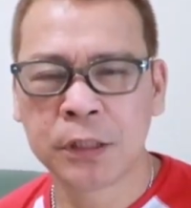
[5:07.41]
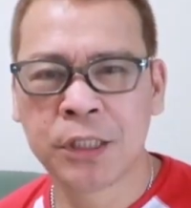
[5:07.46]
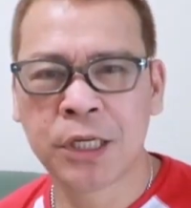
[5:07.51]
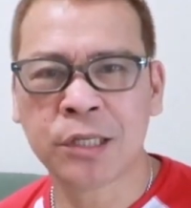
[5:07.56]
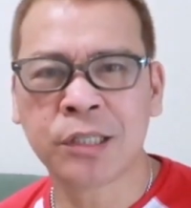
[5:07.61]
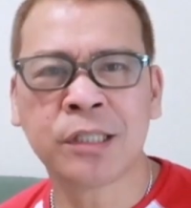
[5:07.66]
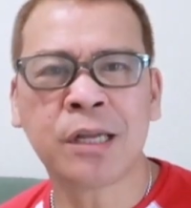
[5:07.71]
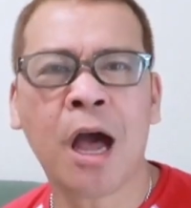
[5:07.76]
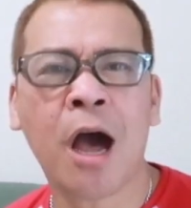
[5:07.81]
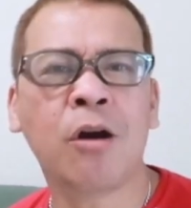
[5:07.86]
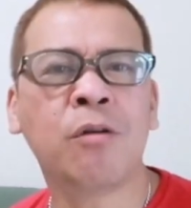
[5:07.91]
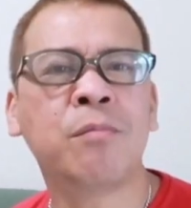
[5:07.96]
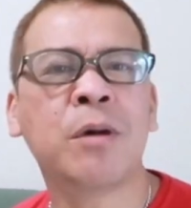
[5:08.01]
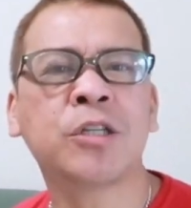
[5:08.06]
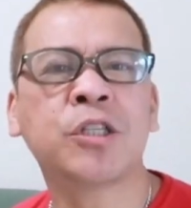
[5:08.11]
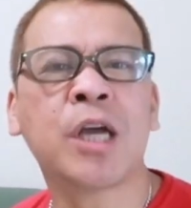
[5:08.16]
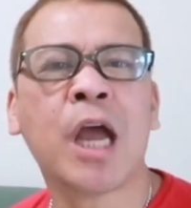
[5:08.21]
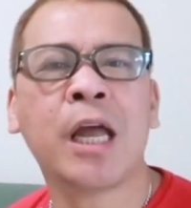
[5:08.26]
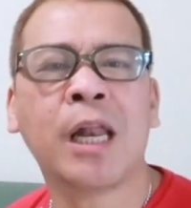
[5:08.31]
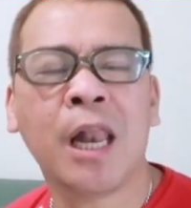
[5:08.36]
Just how
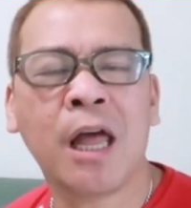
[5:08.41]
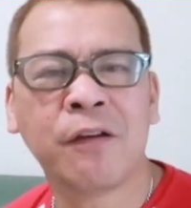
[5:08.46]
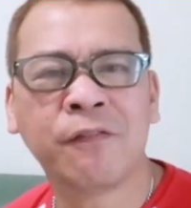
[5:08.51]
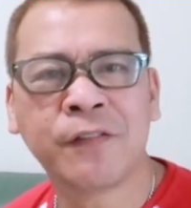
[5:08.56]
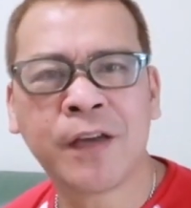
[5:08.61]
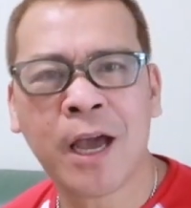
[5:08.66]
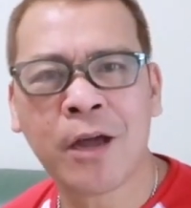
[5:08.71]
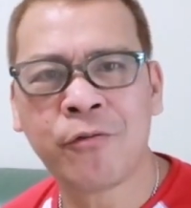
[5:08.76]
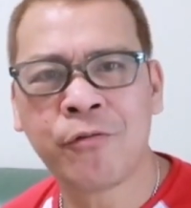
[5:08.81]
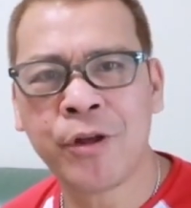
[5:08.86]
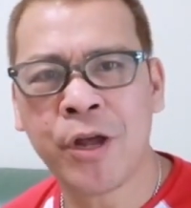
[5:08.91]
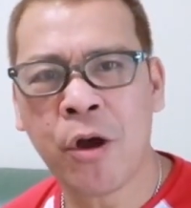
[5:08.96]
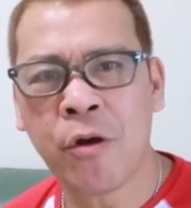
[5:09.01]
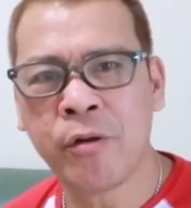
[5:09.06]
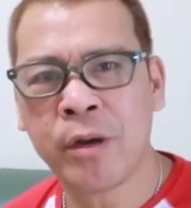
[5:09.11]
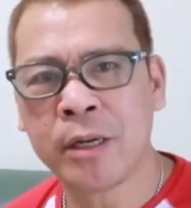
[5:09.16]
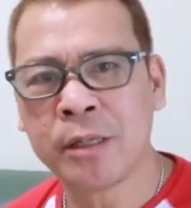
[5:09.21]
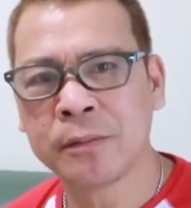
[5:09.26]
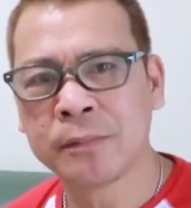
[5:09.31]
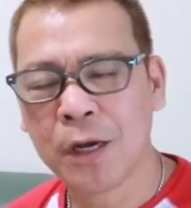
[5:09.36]
much I love
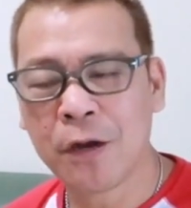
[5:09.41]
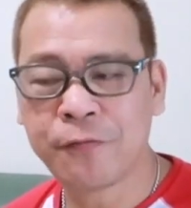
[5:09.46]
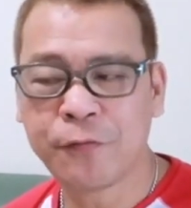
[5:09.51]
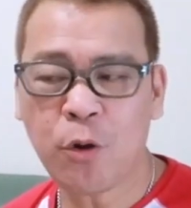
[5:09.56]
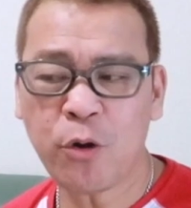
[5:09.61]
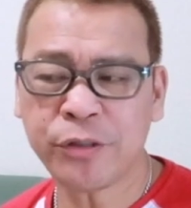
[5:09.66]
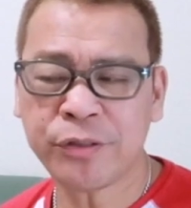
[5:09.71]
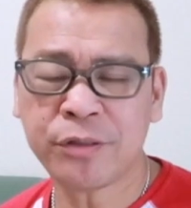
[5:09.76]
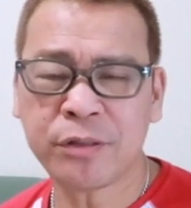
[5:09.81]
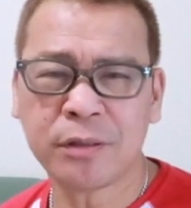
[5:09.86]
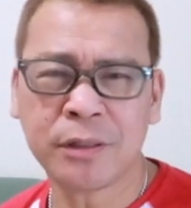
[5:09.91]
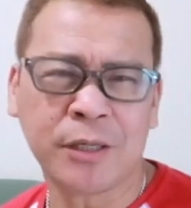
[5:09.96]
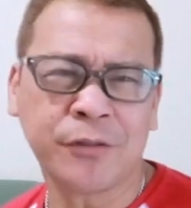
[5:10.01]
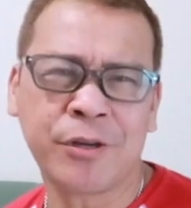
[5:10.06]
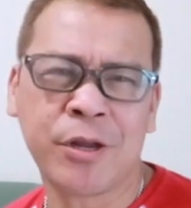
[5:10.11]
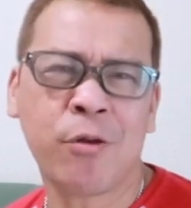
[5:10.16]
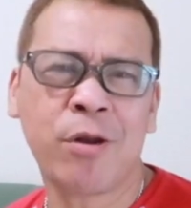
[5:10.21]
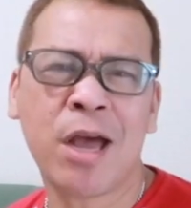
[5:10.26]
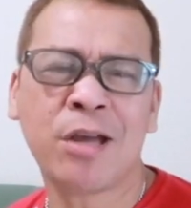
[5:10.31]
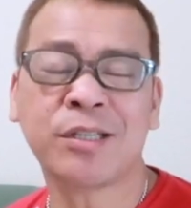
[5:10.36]
Catriona. Of course,
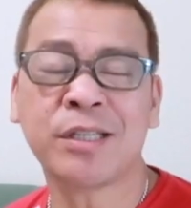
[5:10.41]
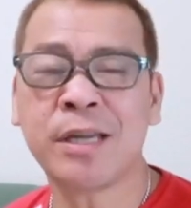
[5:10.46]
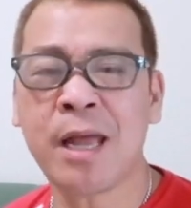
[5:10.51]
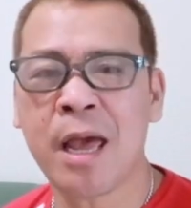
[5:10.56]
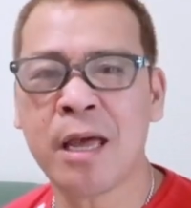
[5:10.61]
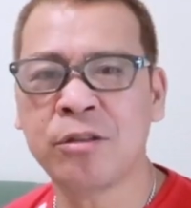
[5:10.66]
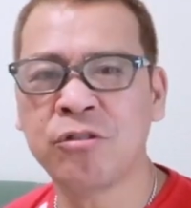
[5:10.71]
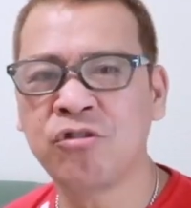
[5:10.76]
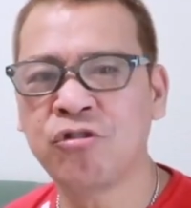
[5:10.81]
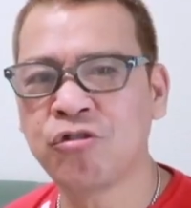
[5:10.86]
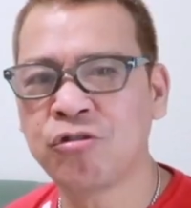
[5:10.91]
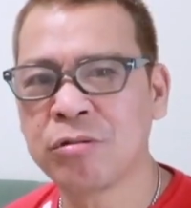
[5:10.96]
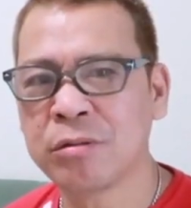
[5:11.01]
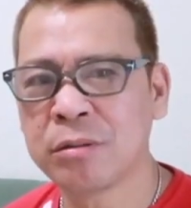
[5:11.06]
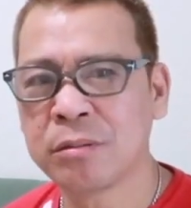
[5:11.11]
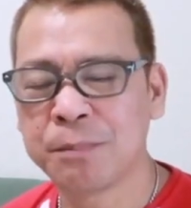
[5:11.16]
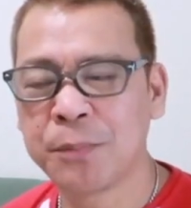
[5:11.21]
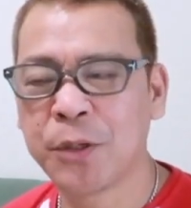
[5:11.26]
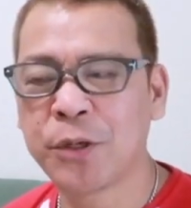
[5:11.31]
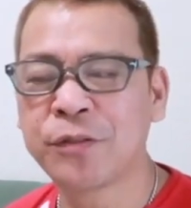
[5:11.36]
Catriona has an edge
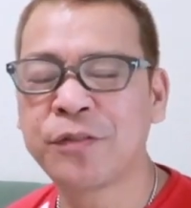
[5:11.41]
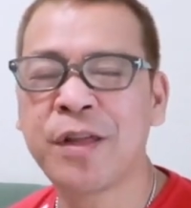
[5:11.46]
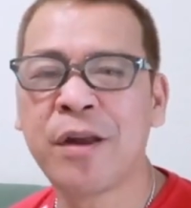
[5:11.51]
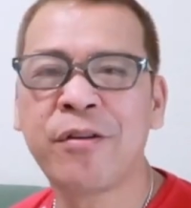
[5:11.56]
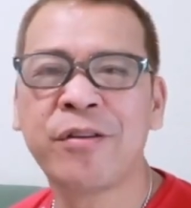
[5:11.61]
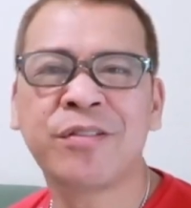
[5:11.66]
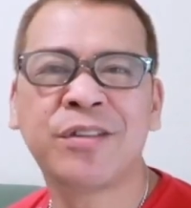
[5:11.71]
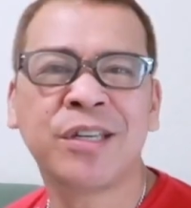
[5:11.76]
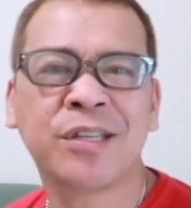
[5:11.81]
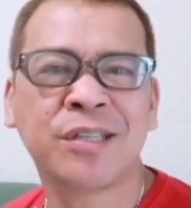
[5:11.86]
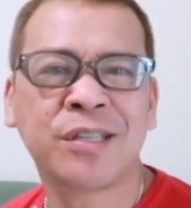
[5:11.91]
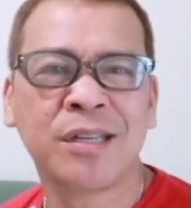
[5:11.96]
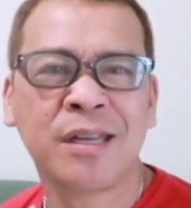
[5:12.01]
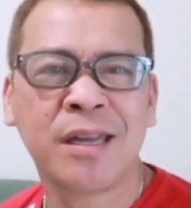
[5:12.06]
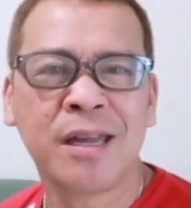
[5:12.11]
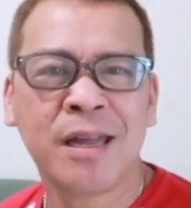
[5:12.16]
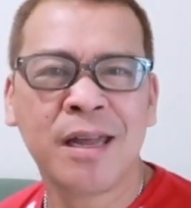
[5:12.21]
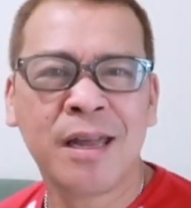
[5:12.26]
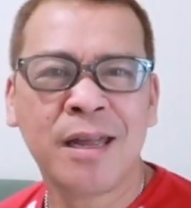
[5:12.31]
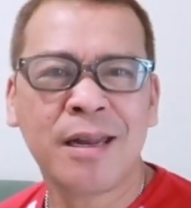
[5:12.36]
because there is this
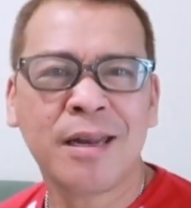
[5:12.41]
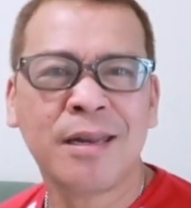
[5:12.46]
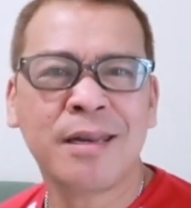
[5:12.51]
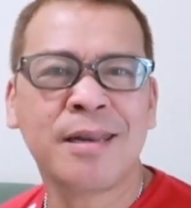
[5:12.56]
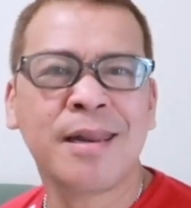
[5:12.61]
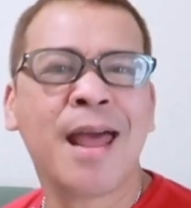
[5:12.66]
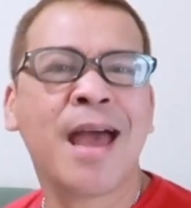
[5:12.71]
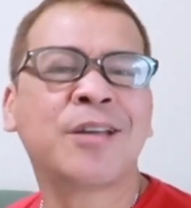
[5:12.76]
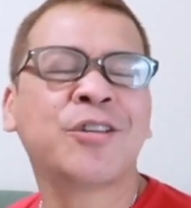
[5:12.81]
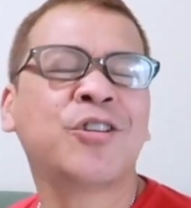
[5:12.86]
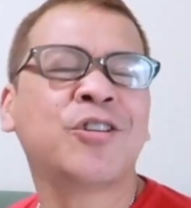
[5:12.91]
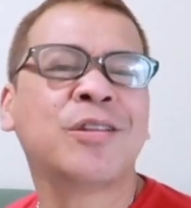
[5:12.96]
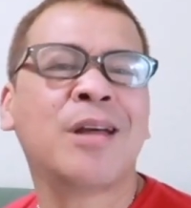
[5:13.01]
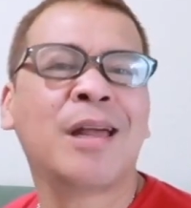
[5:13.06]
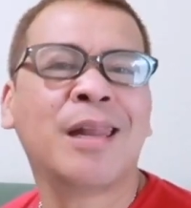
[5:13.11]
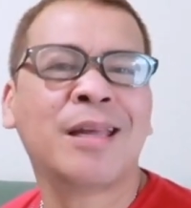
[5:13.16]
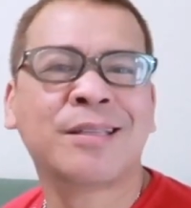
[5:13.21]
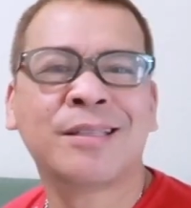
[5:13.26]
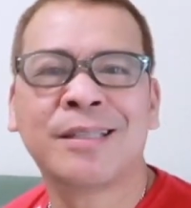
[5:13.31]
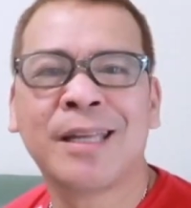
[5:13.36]

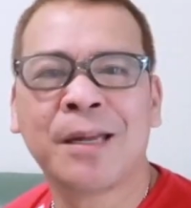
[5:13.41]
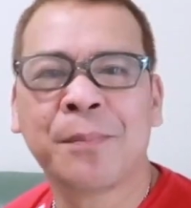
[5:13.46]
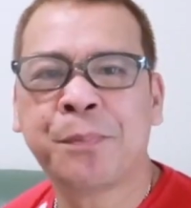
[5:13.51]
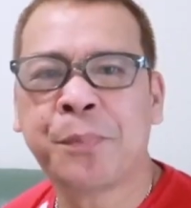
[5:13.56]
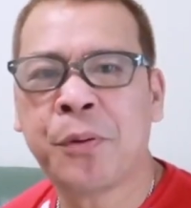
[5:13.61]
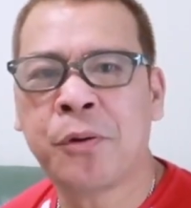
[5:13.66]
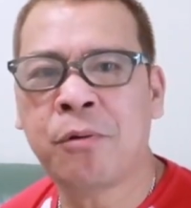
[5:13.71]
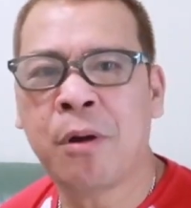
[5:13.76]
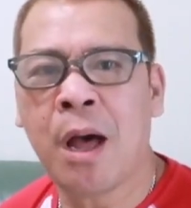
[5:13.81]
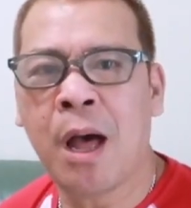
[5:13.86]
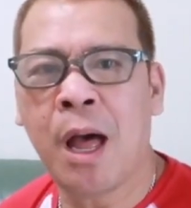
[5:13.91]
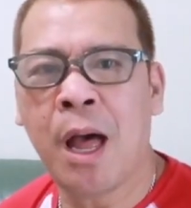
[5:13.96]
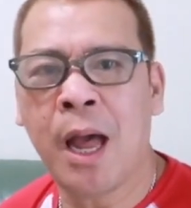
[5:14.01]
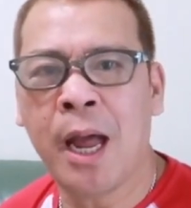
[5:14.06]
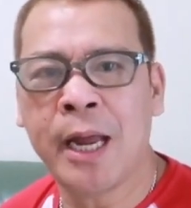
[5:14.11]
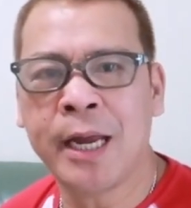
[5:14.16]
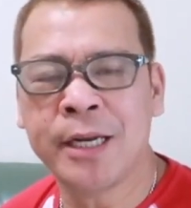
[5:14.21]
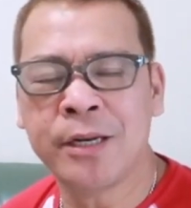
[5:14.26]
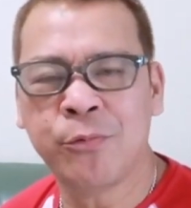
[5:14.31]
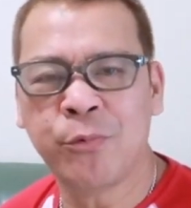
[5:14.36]
nationalistic
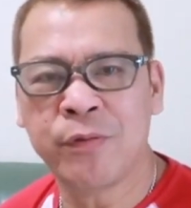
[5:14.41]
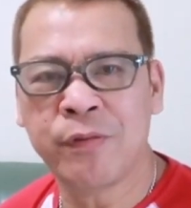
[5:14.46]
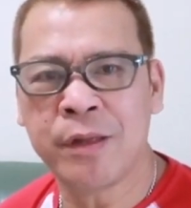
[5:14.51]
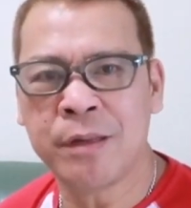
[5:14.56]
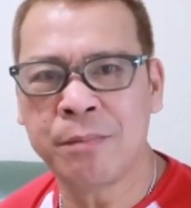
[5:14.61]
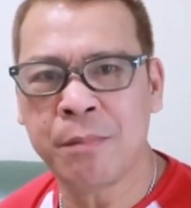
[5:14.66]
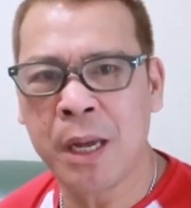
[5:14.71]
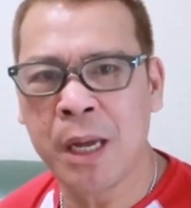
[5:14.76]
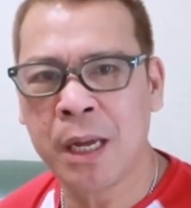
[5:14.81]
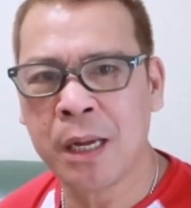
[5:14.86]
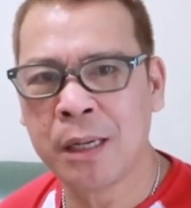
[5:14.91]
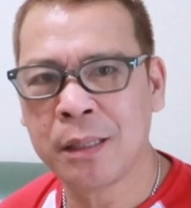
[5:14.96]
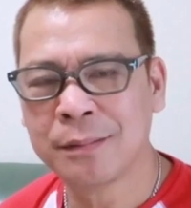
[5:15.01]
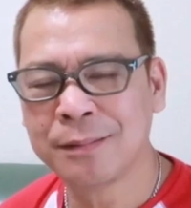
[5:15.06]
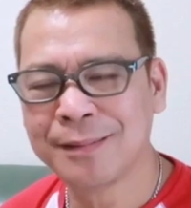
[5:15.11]
pride within me.